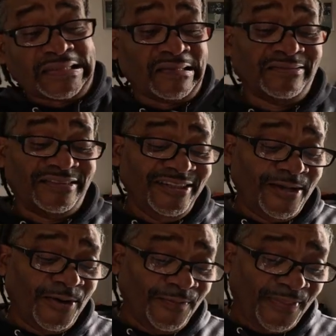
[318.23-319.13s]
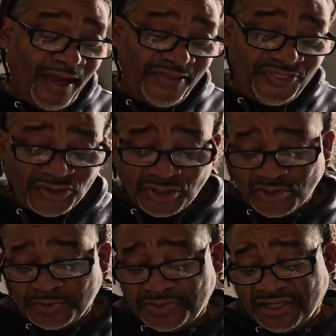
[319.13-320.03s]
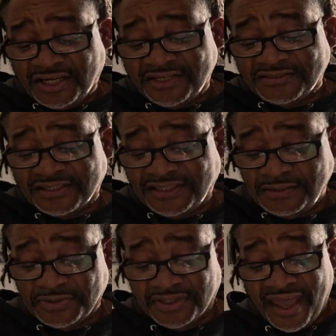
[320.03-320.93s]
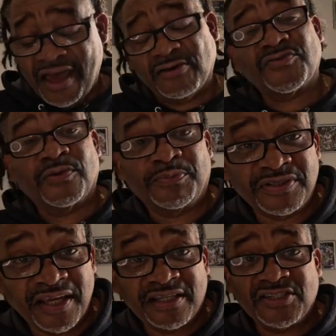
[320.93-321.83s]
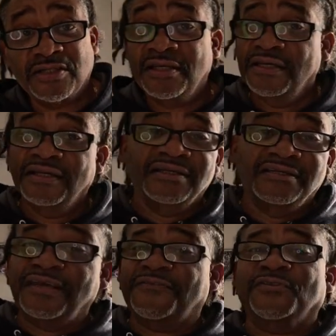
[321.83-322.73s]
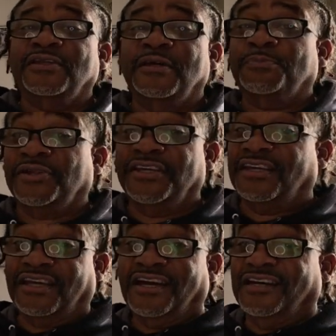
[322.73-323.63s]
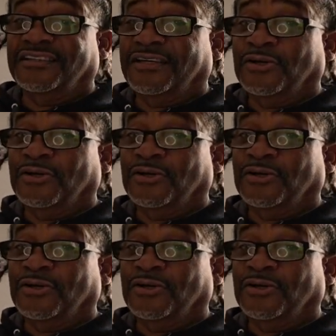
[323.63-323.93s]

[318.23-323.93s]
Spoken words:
So, you know, I think this will be a gun to keep at the house for protection. Definitely a plinking gun.